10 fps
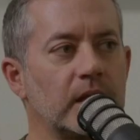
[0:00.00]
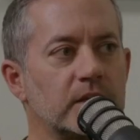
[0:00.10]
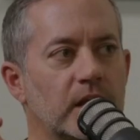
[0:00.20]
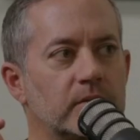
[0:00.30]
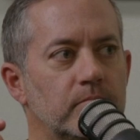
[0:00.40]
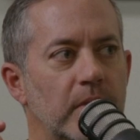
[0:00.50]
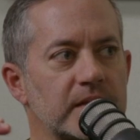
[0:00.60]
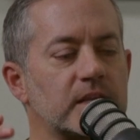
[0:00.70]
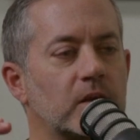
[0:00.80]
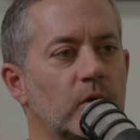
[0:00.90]
and, and
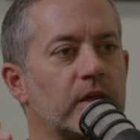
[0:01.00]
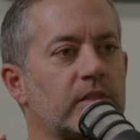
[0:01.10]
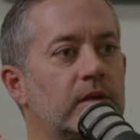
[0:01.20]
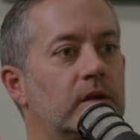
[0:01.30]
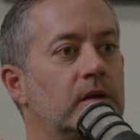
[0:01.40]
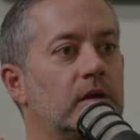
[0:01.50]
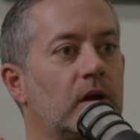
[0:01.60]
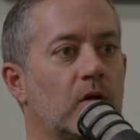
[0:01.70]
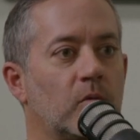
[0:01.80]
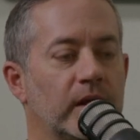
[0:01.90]
messing with
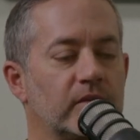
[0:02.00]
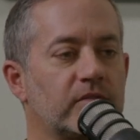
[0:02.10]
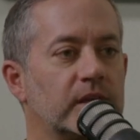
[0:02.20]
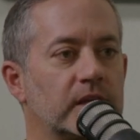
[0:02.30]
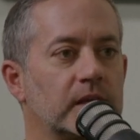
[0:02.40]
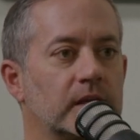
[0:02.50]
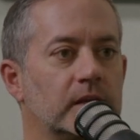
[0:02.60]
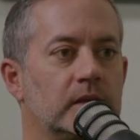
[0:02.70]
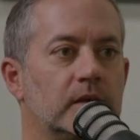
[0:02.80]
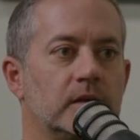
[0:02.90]
our way of thinking
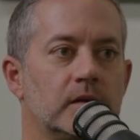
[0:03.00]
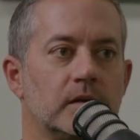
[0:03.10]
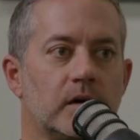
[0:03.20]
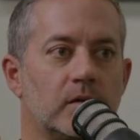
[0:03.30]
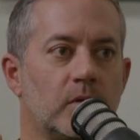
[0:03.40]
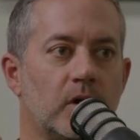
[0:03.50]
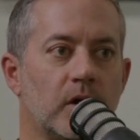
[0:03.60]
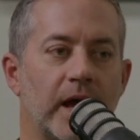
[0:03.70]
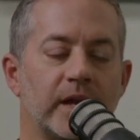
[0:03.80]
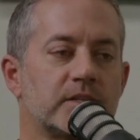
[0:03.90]
um, our
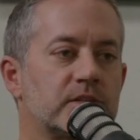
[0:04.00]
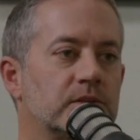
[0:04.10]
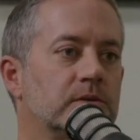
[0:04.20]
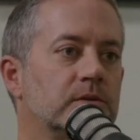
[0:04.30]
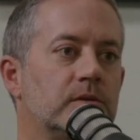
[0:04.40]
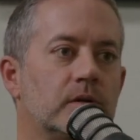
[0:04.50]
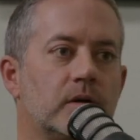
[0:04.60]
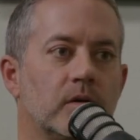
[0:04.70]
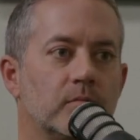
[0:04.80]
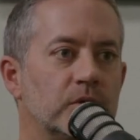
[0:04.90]
attitude
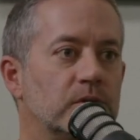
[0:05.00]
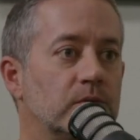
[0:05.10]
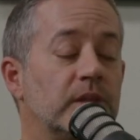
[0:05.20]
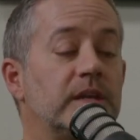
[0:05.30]
our mood the